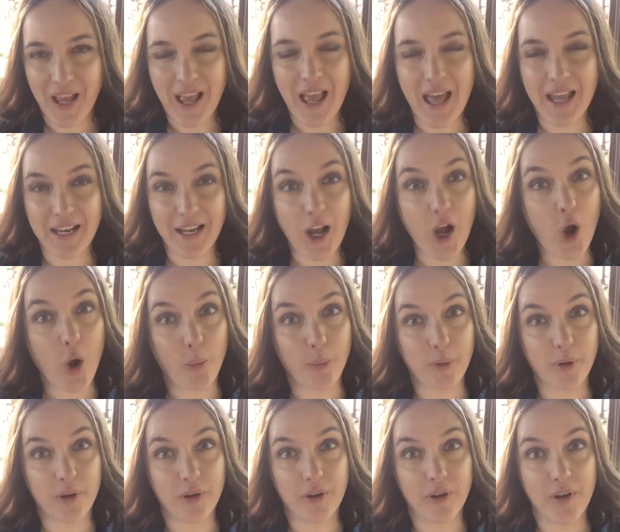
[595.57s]
And I hope
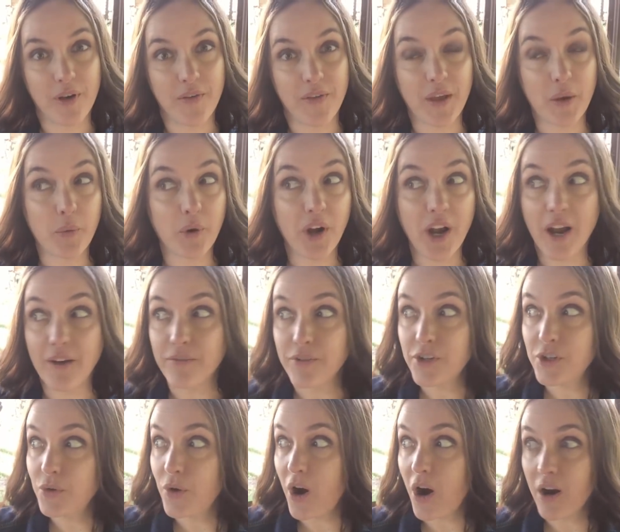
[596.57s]
that wherever
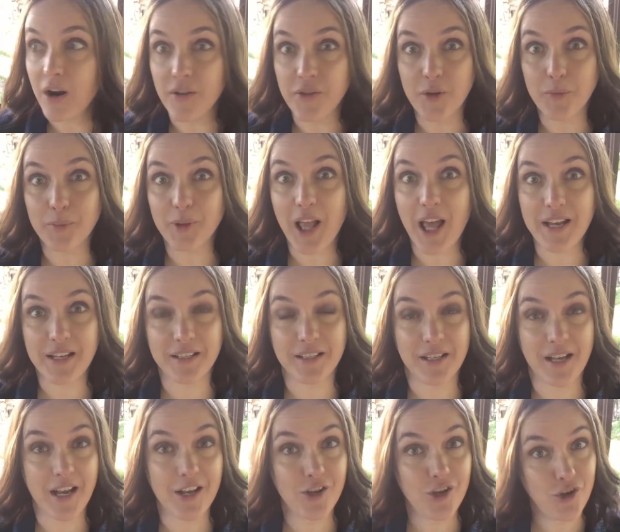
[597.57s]
you are on the planet
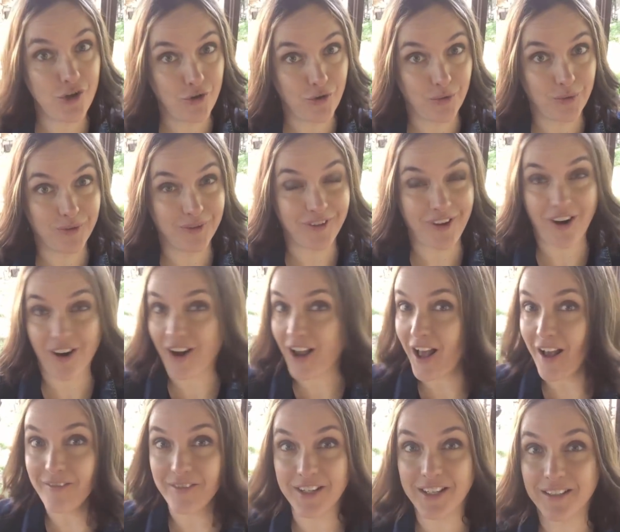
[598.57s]
today, you are
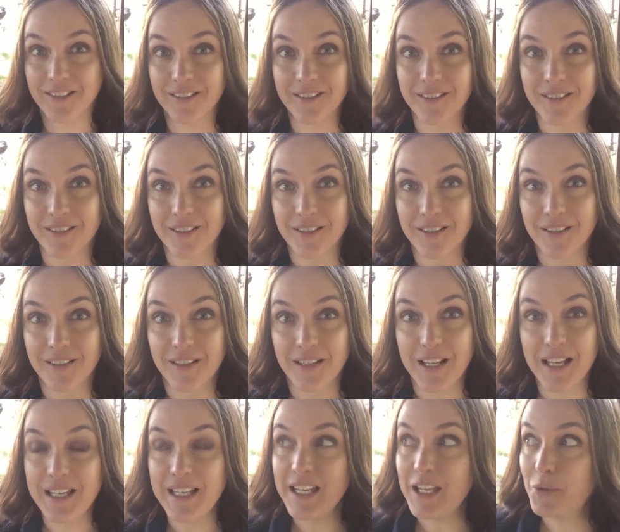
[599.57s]
having
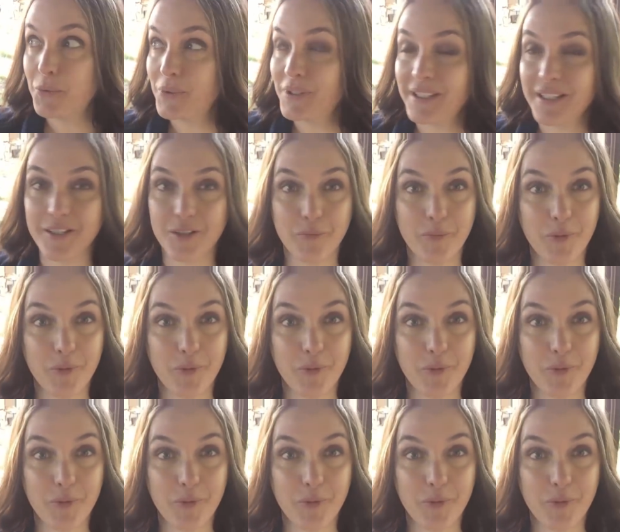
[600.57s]
an equally as